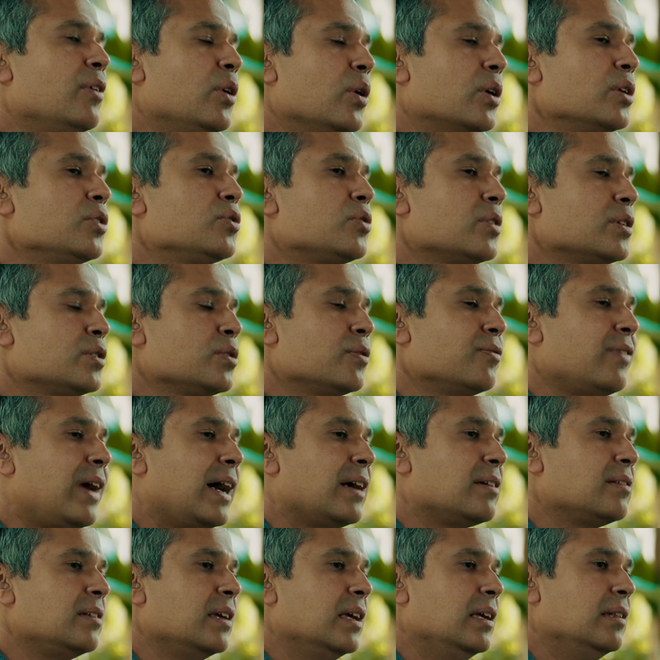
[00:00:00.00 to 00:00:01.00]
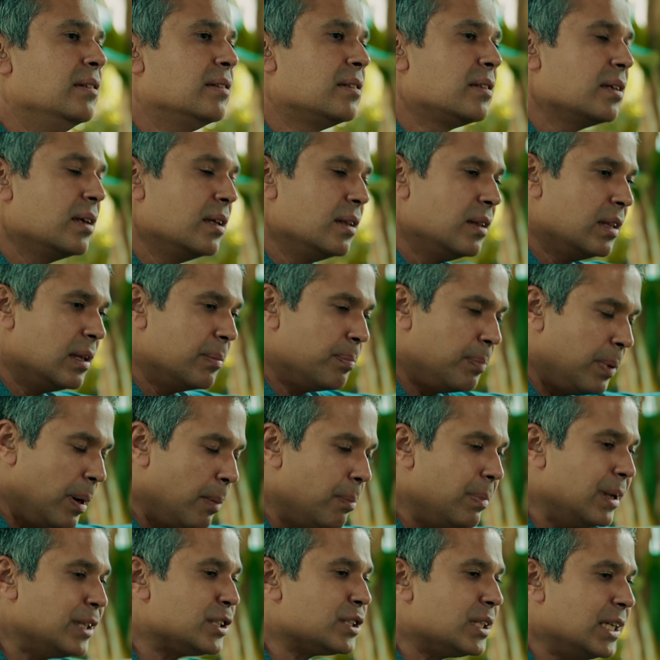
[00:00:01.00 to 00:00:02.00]
you look at traditional vaccines, the
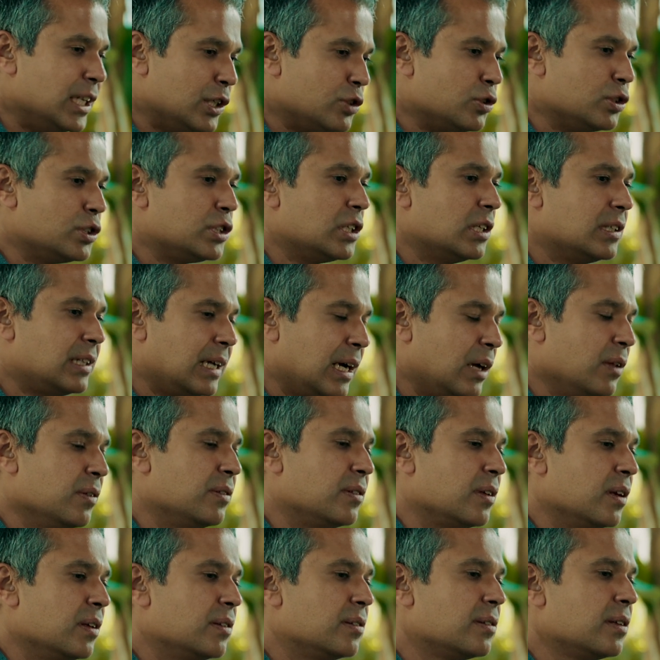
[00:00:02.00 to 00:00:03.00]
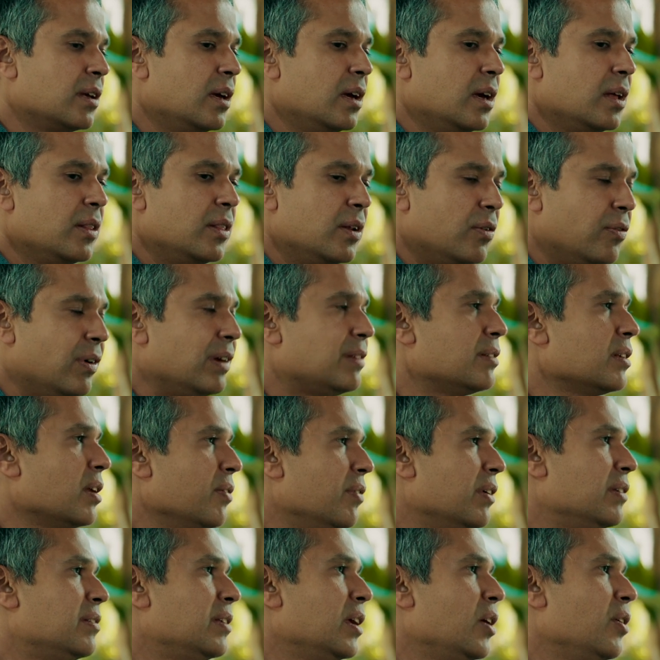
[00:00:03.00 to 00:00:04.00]
published literature tells us the risk of
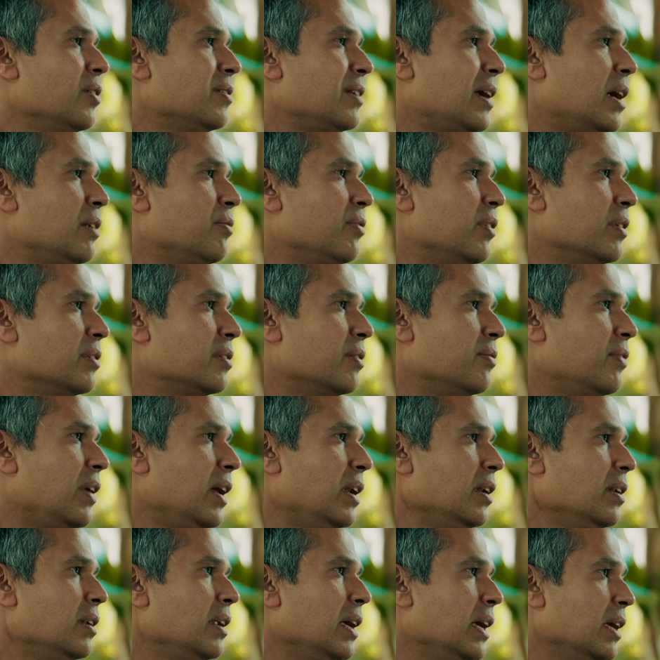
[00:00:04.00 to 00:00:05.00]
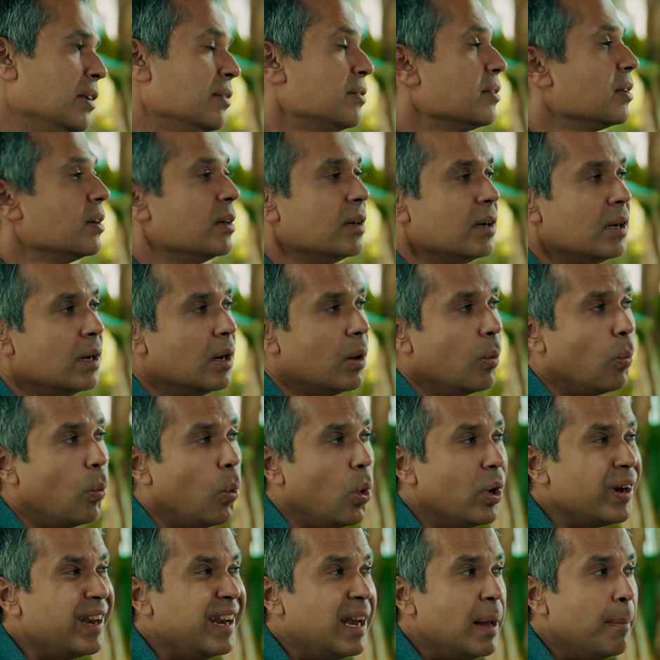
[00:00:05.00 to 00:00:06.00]
a serious adverse event is
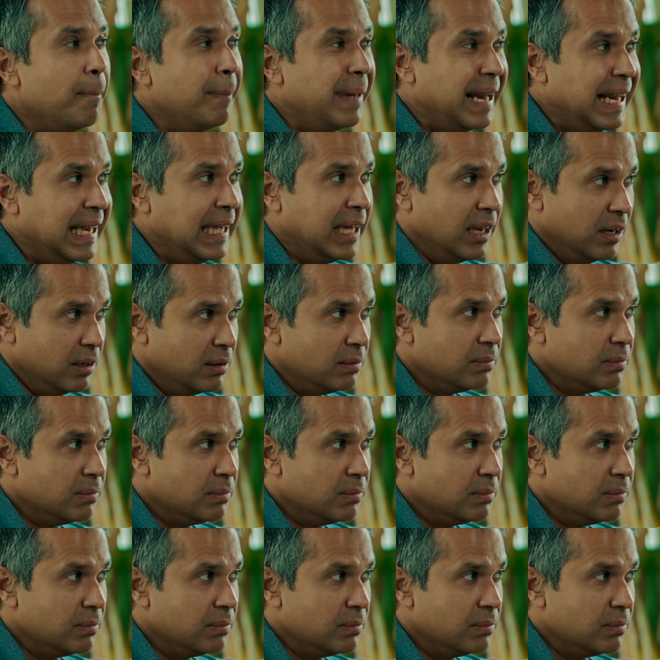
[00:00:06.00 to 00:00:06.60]
one in a million.